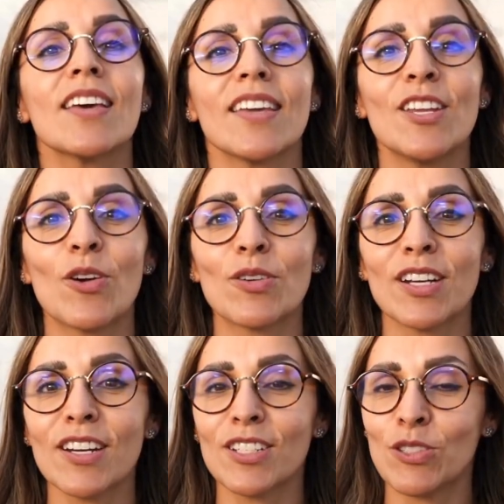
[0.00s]
in
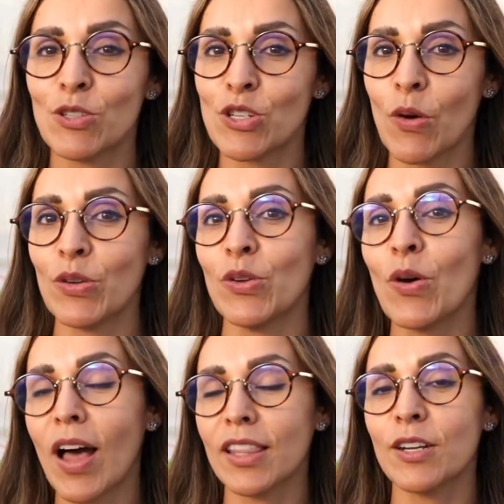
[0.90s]
order to show you
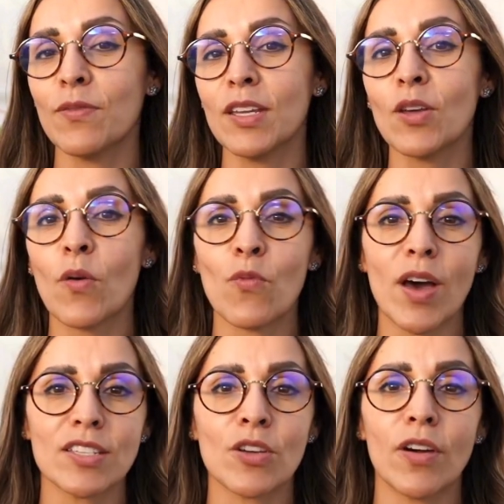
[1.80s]
a little bit of
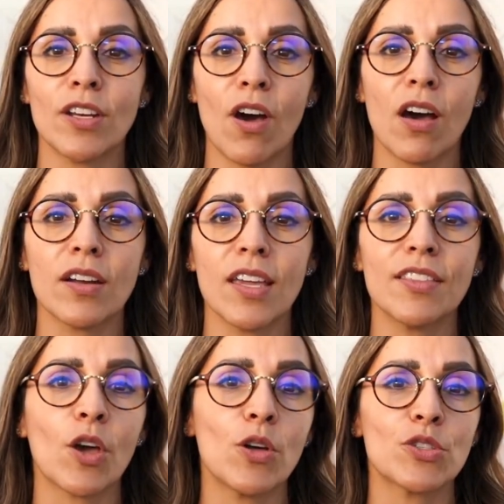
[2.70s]
what is going on in
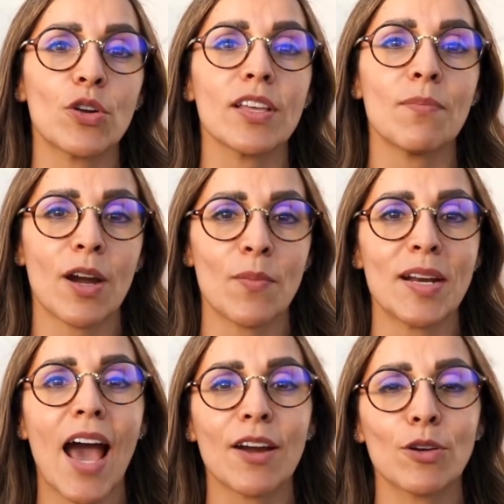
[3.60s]
the Control Environment
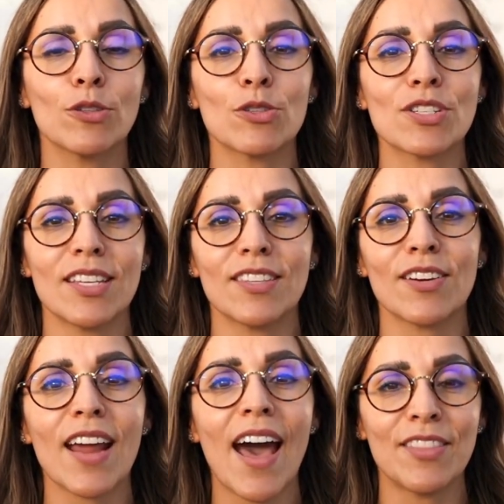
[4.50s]
Agricultural Center
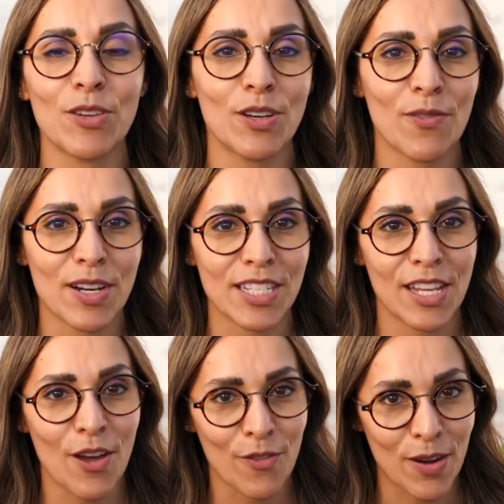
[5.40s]
at the
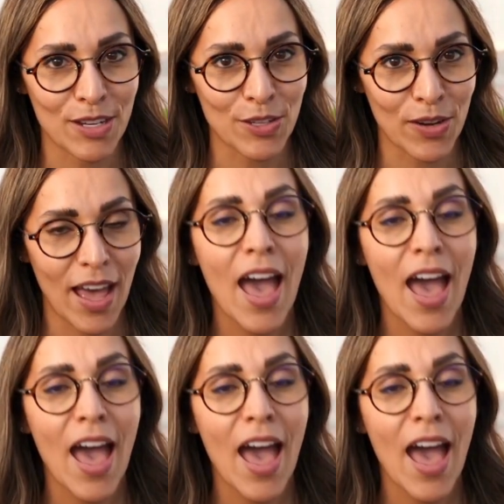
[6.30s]
University of Arizona.